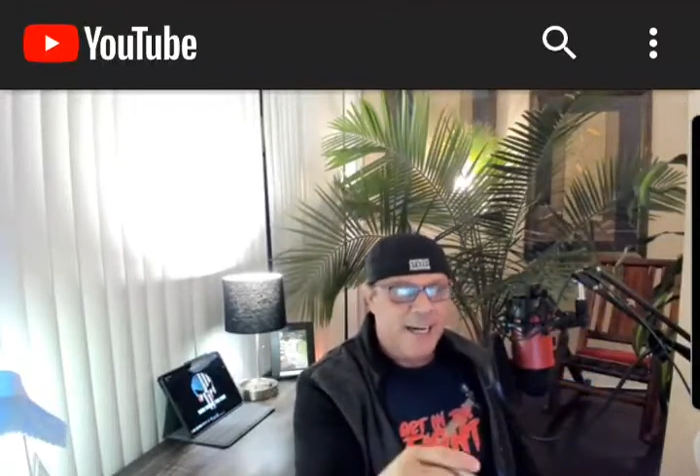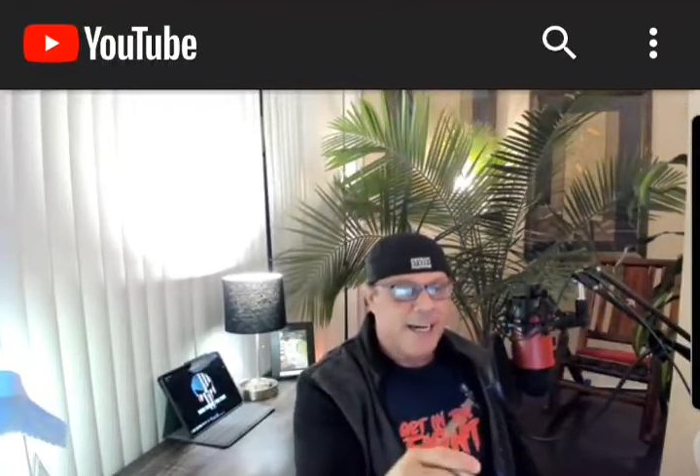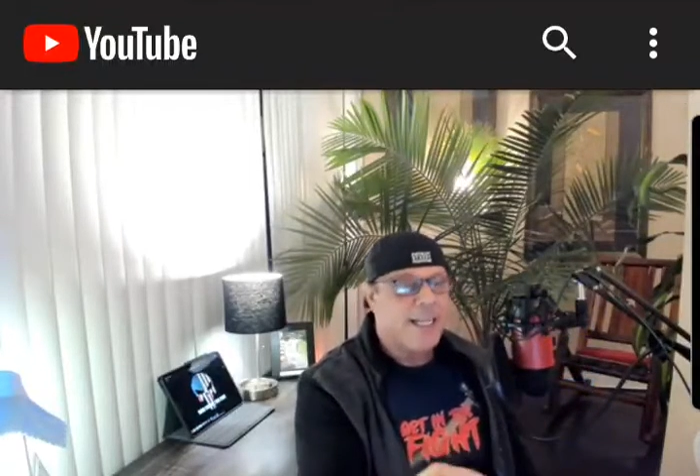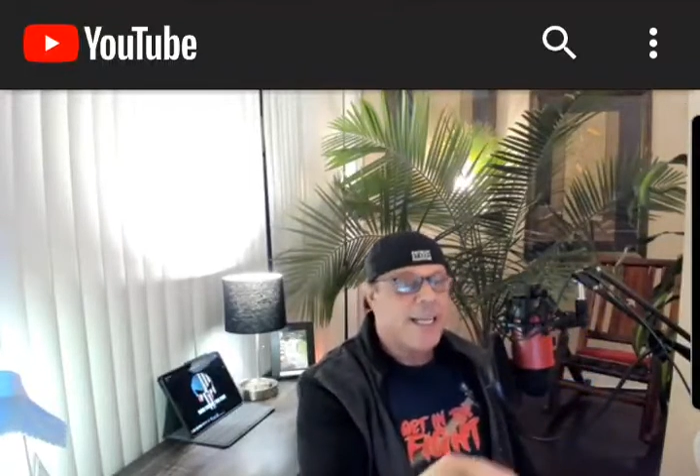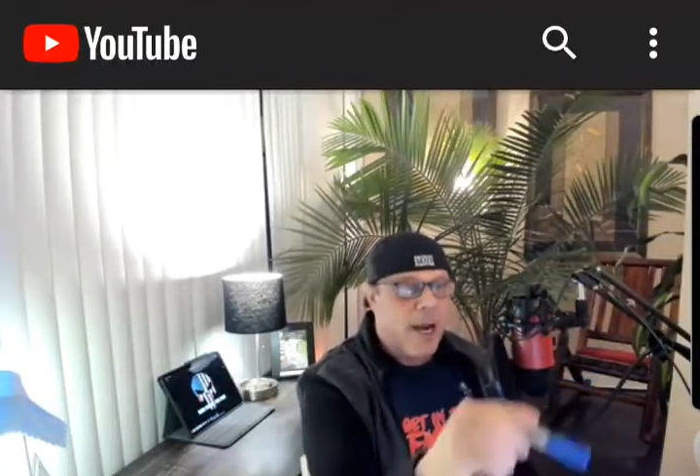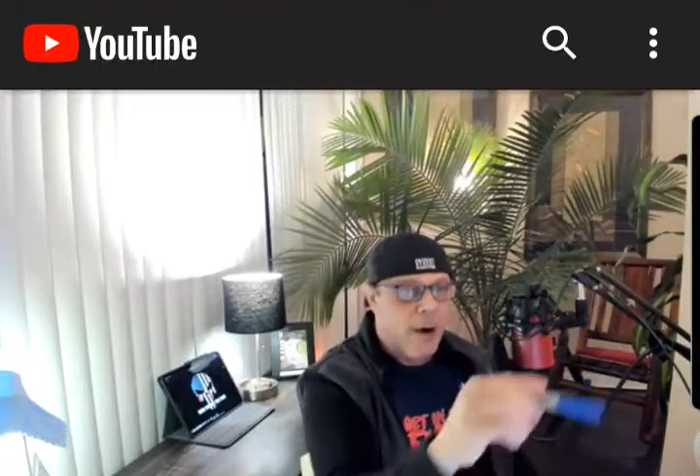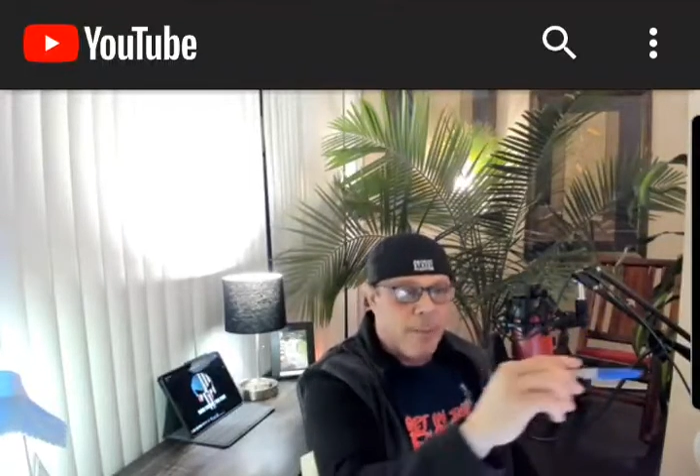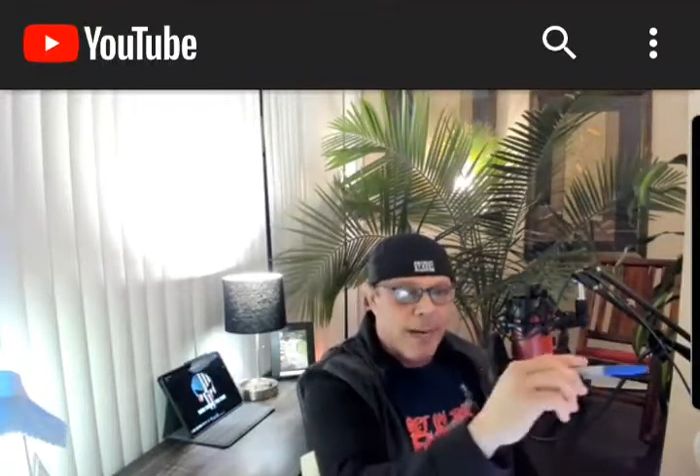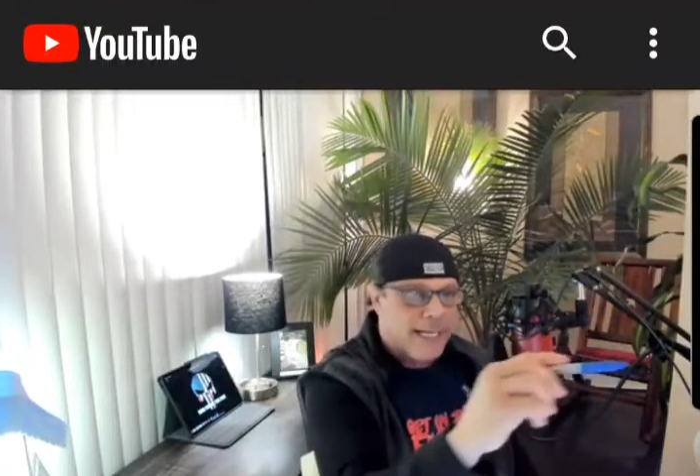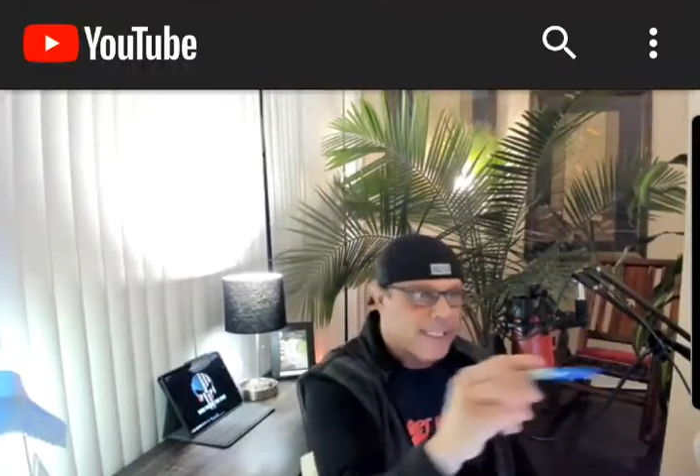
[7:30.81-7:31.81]
Get it in
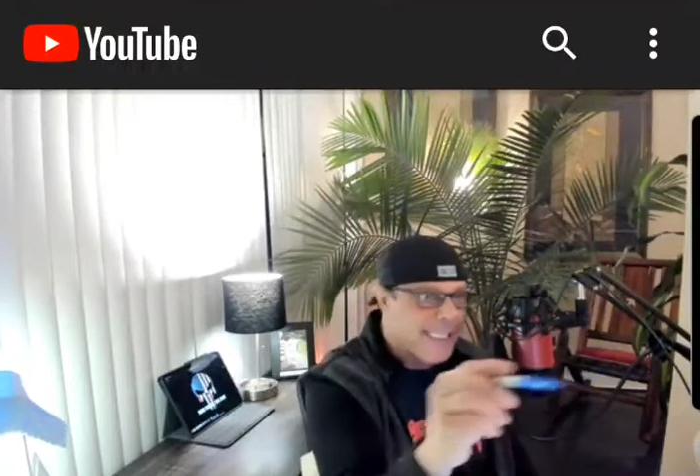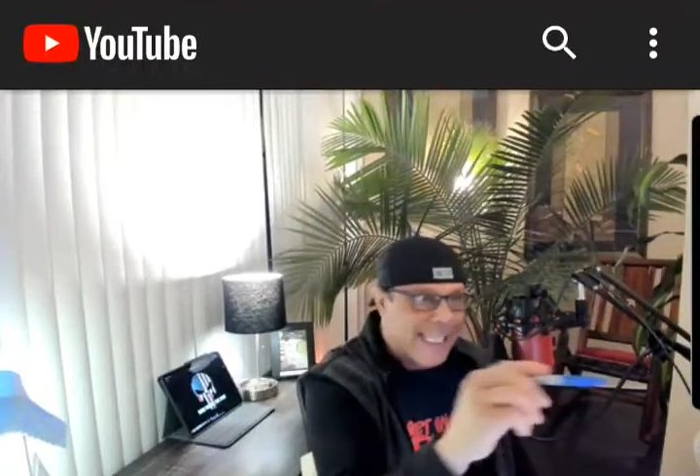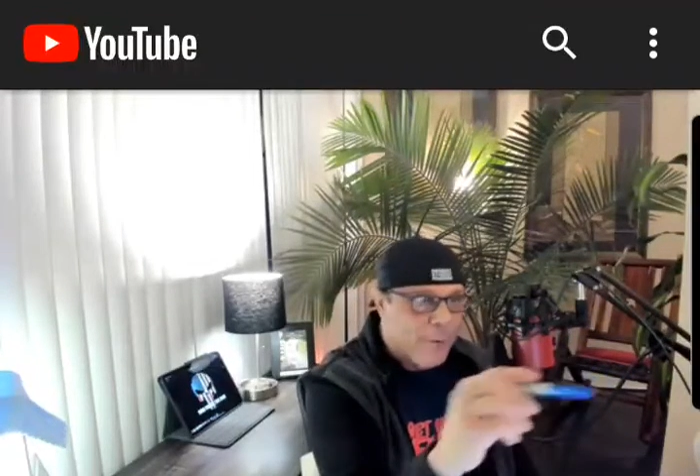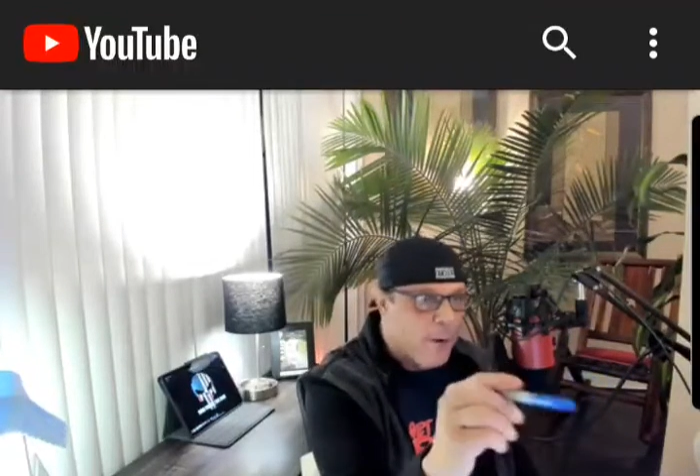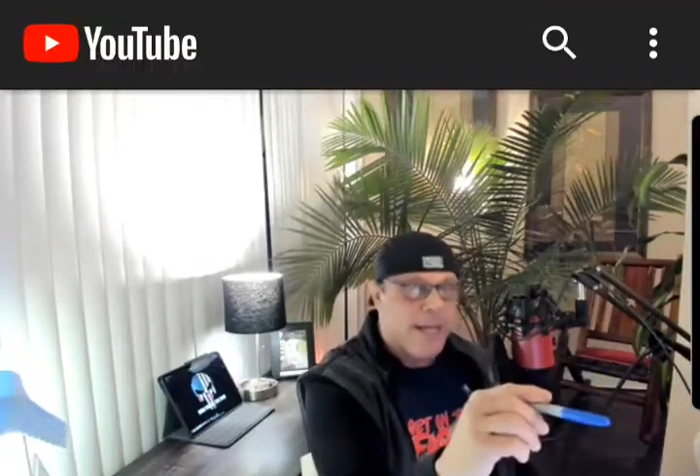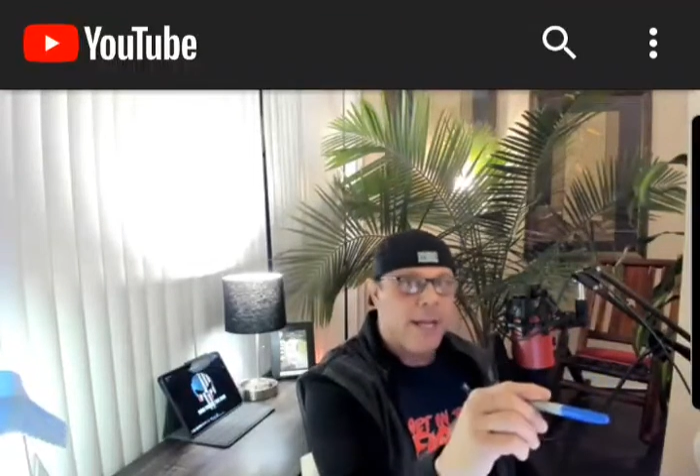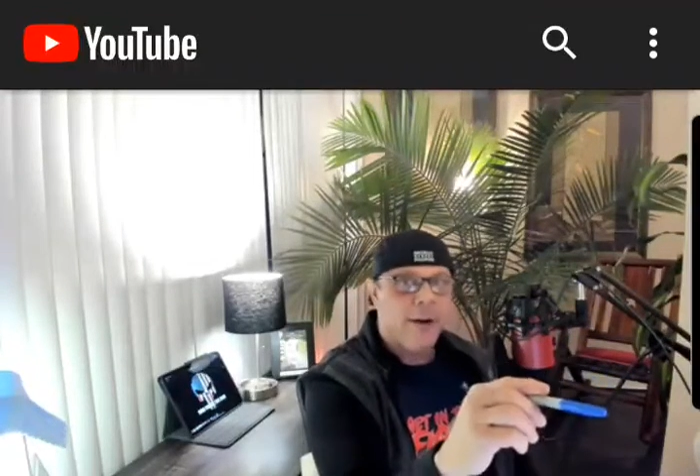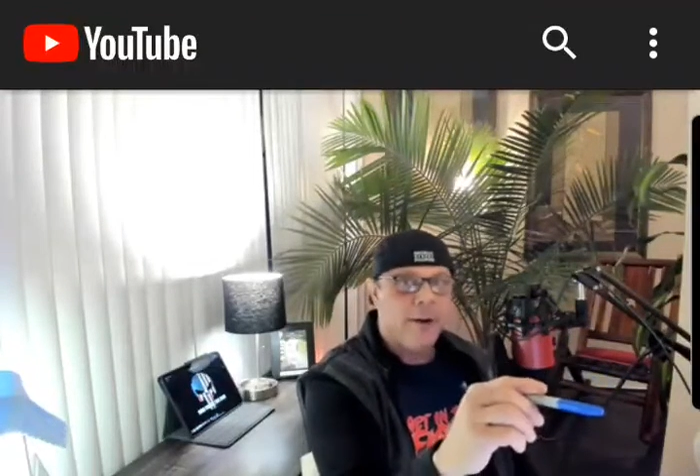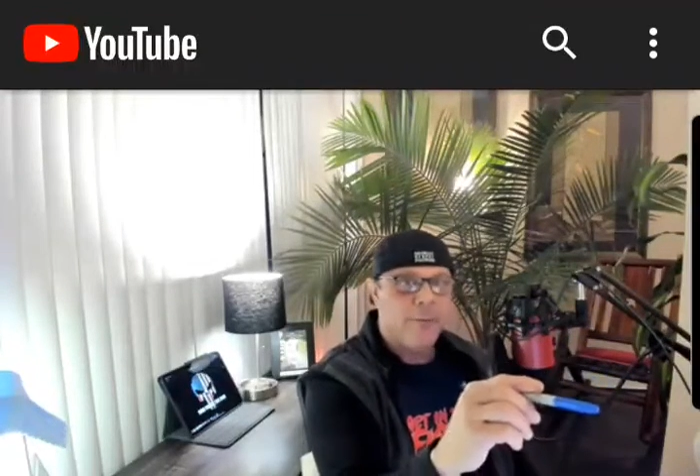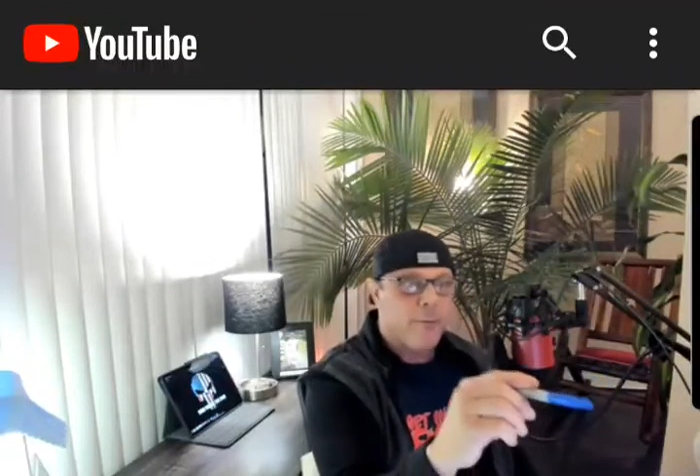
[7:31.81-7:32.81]
there, but I can see it
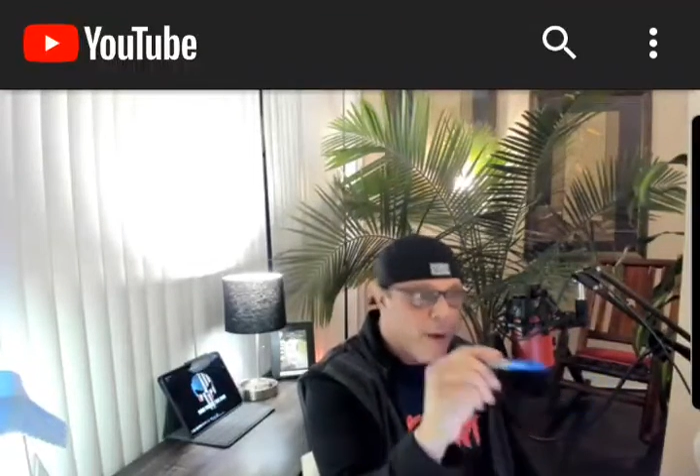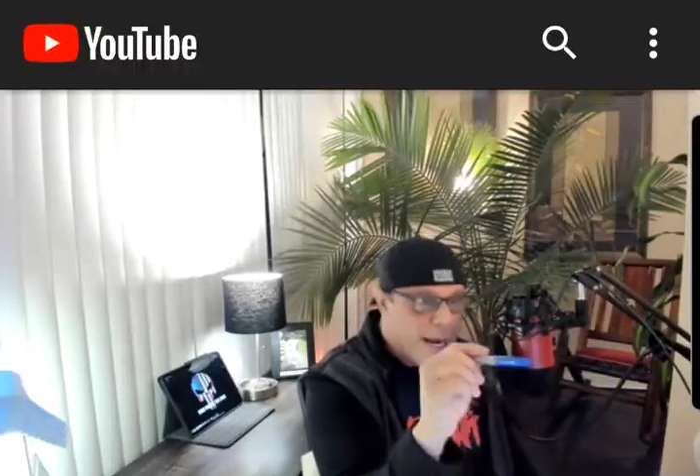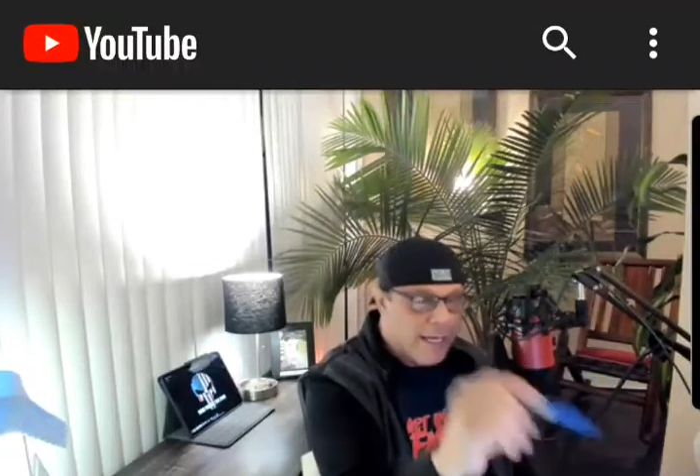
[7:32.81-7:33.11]
right here.